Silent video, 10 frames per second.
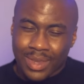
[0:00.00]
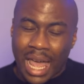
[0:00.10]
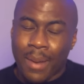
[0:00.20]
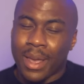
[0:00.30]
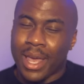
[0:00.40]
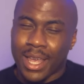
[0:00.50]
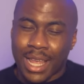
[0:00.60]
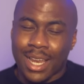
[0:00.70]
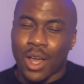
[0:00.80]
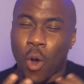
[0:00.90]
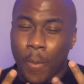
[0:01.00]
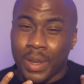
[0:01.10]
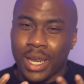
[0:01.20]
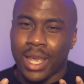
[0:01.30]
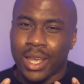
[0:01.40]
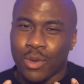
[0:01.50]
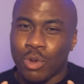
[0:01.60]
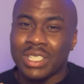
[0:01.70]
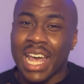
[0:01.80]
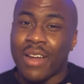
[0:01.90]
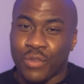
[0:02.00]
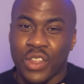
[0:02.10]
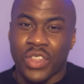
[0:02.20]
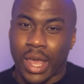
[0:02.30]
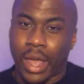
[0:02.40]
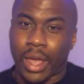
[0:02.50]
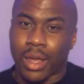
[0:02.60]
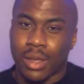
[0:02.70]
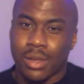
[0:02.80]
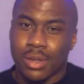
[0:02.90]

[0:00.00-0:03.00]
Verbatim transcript: that that opening was everything.